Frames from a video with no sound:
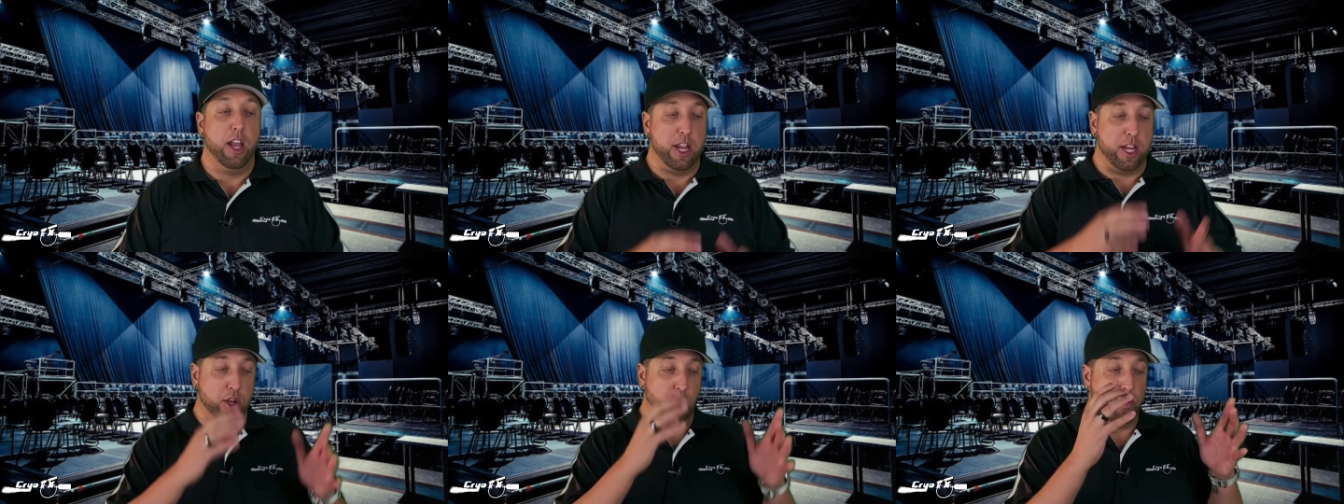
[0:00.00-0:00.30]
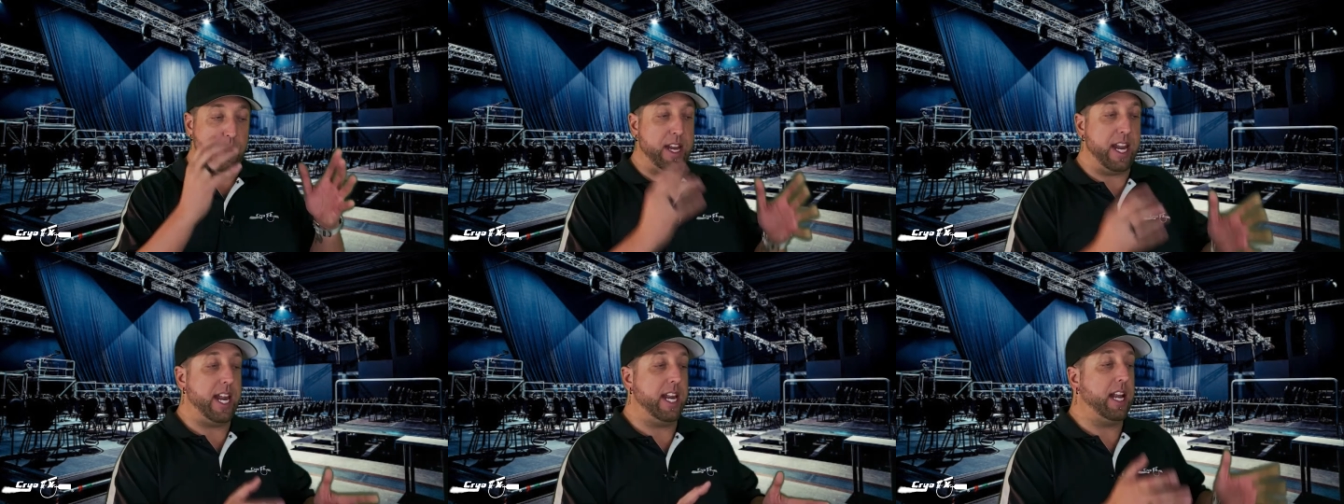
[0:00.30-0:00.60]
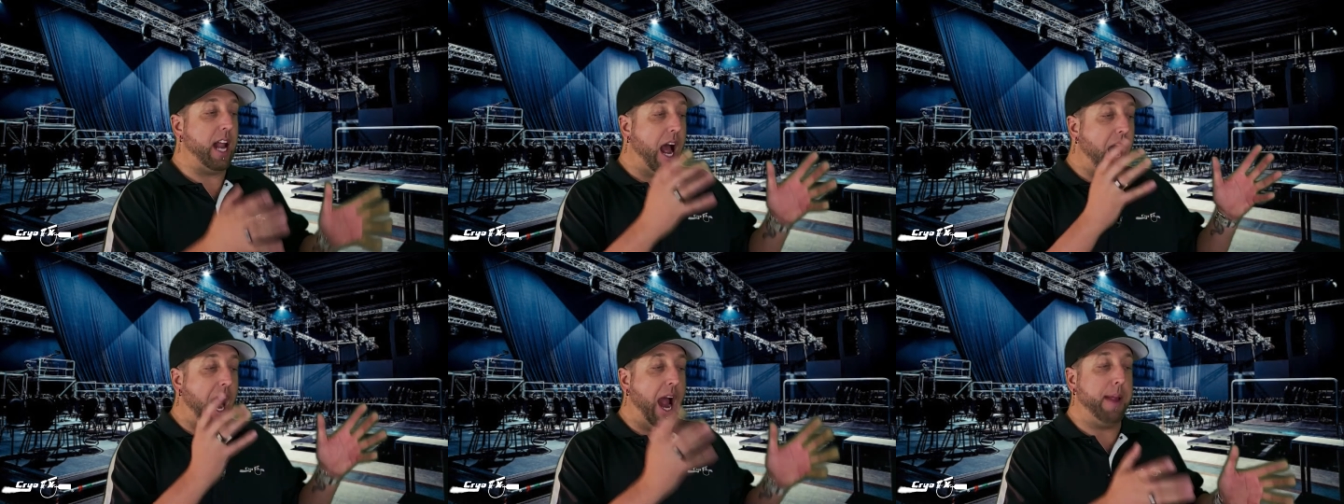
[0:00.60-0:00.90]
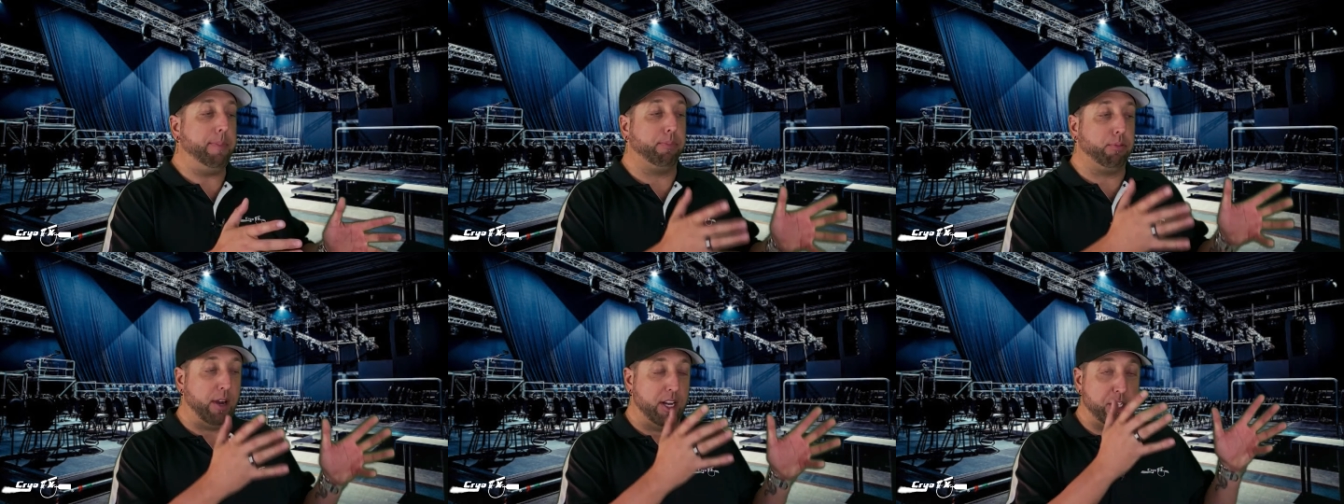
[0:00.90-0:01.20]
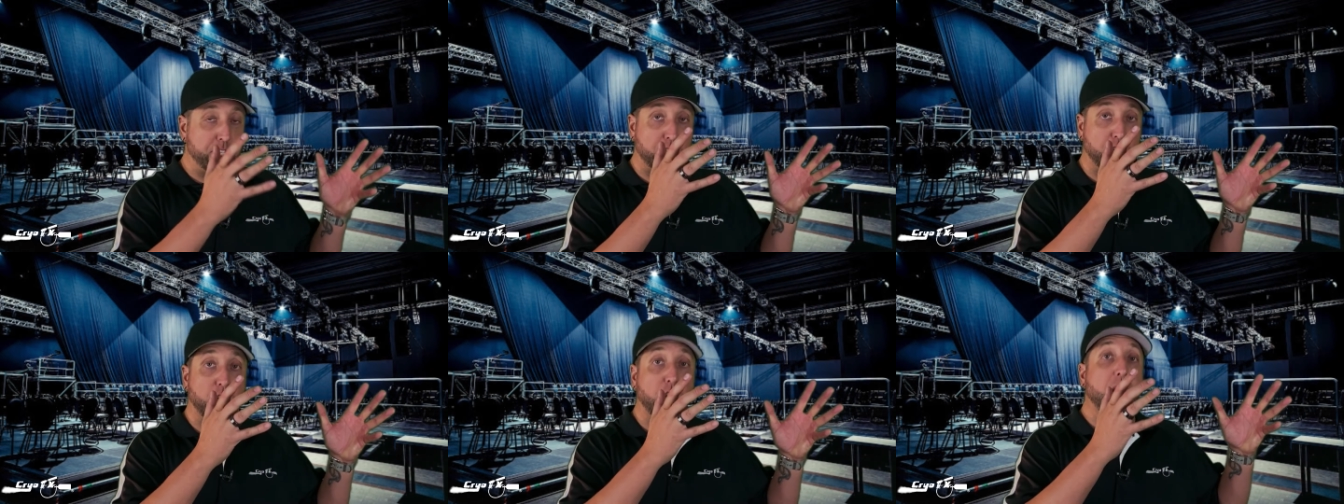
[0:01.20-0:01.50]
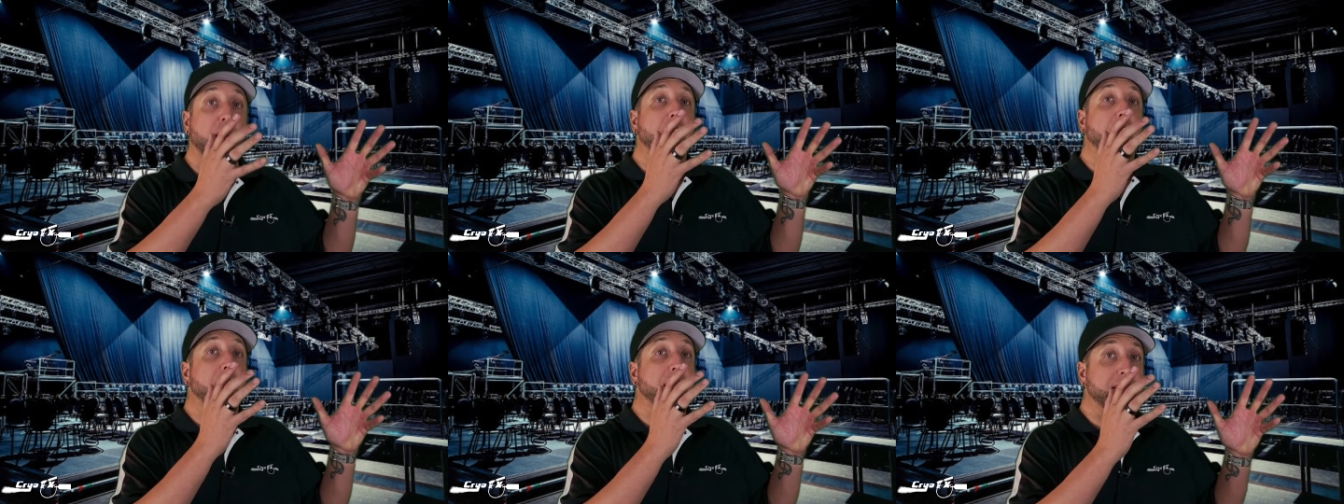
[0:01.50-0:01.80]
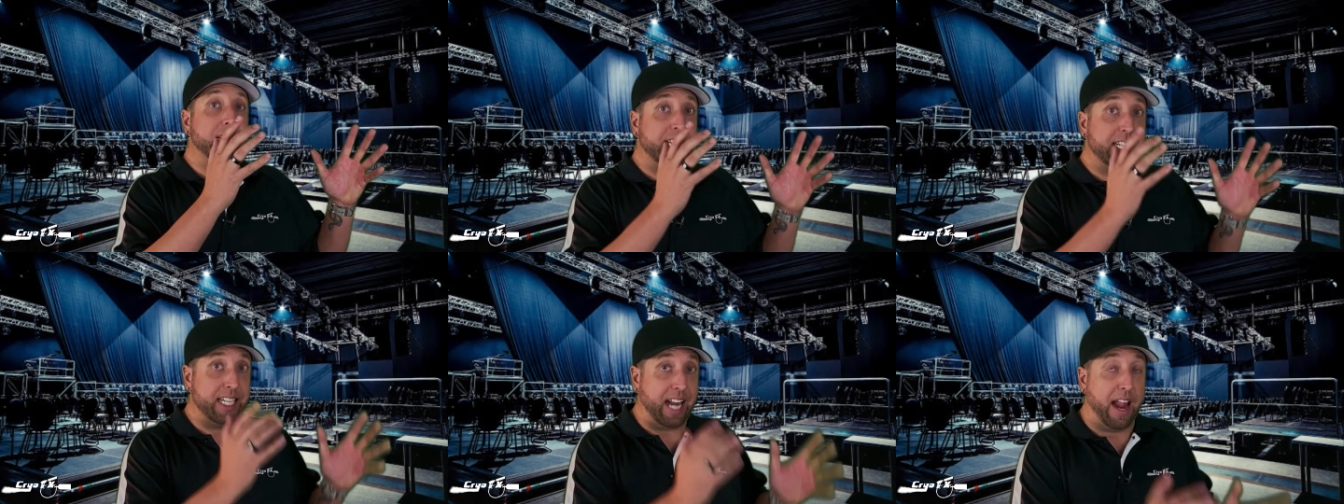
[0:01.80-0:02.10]
You'll need high pressure
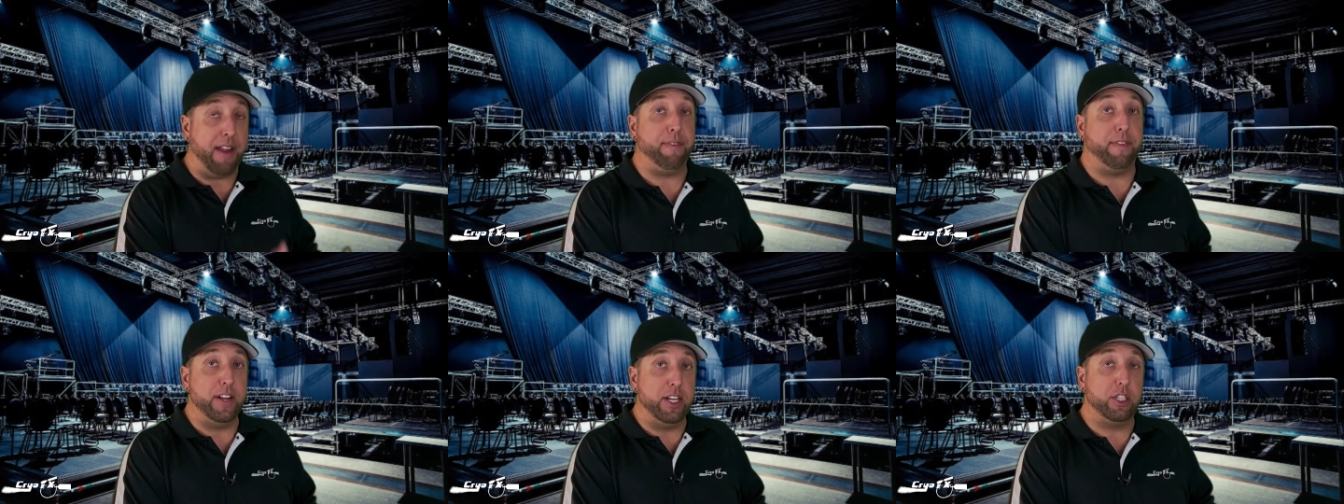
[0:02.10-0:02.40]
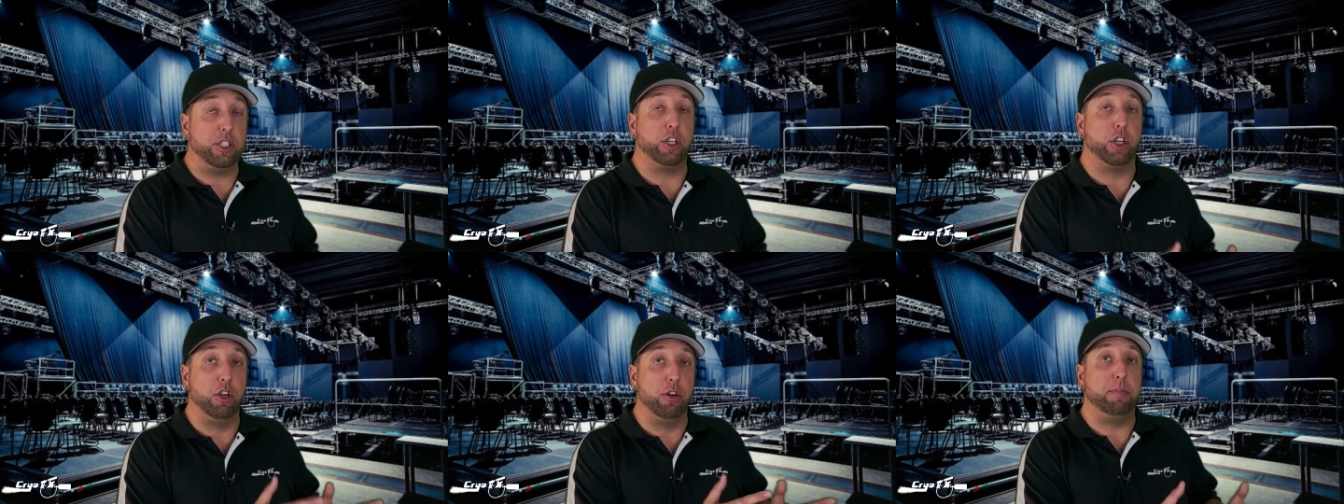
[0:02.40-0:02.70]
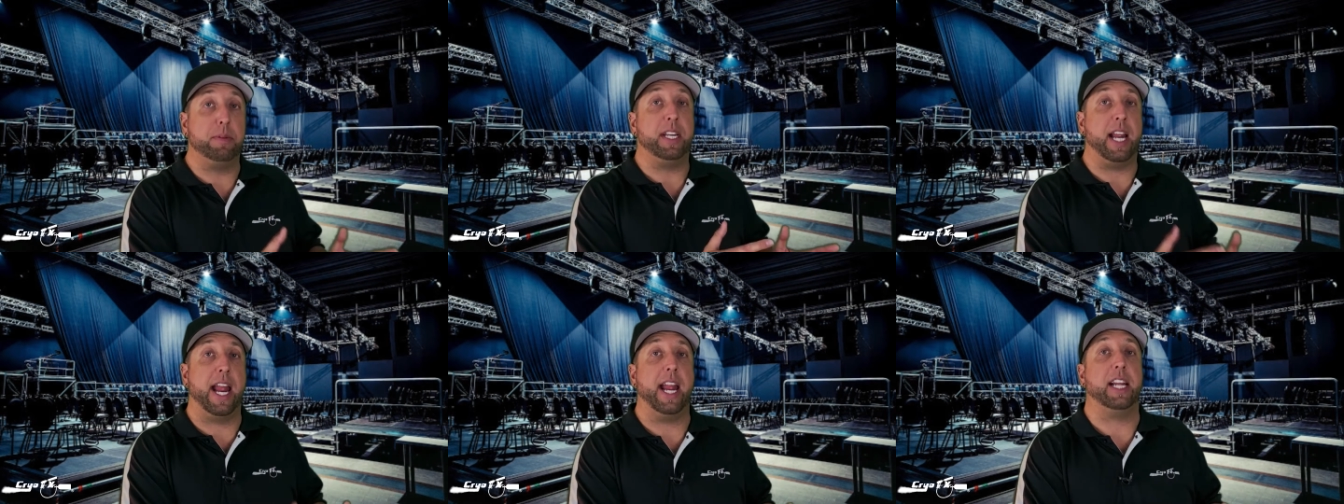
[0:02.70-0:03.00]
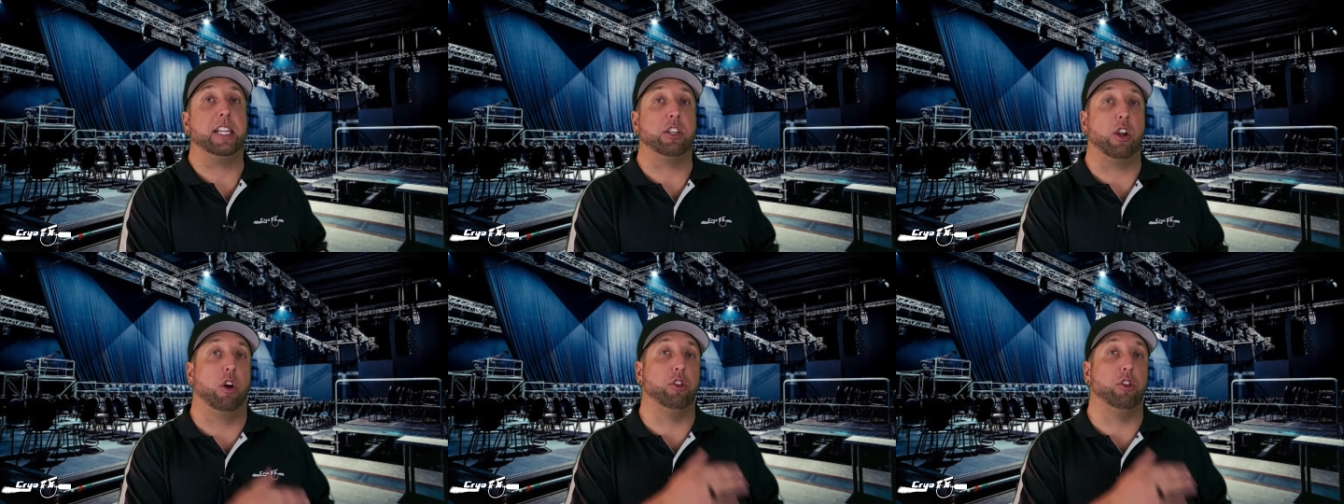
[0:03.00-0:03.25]
siphon tube tanks,